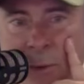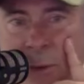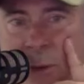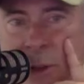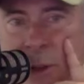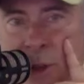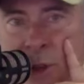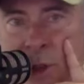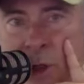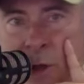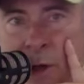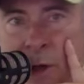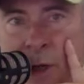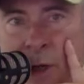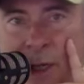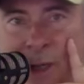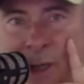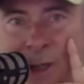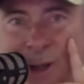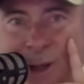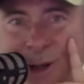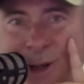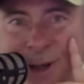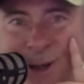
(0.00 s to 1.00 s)
not really showing
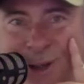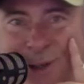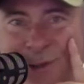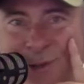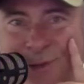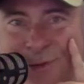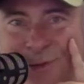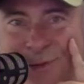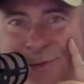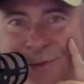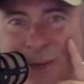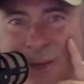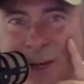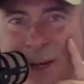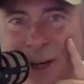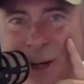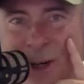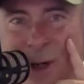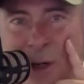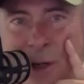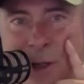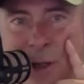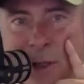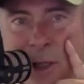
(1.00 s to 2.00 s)
any signs of, you know,
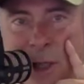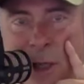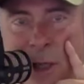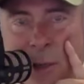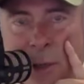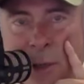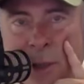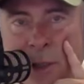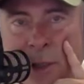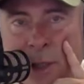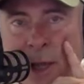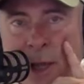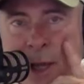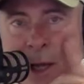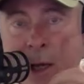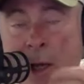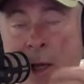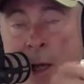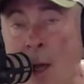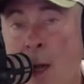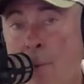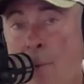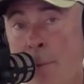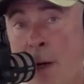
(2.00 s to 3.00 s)
kind of slowing
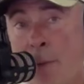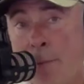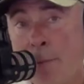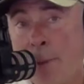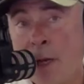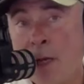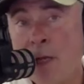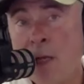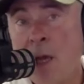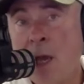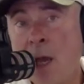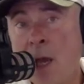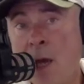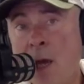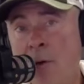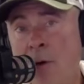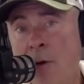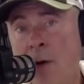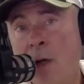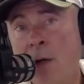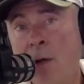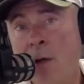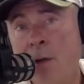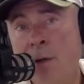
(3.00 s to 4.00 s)
down. Yeah. But
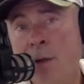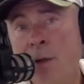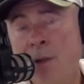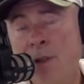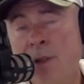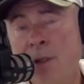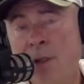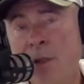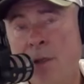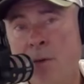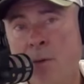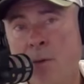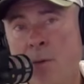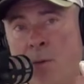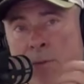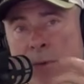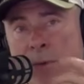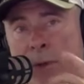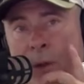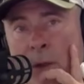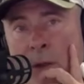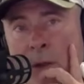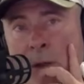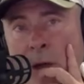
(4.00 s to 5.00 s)
yet, right, it's
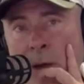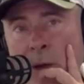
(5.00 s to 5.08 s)
still,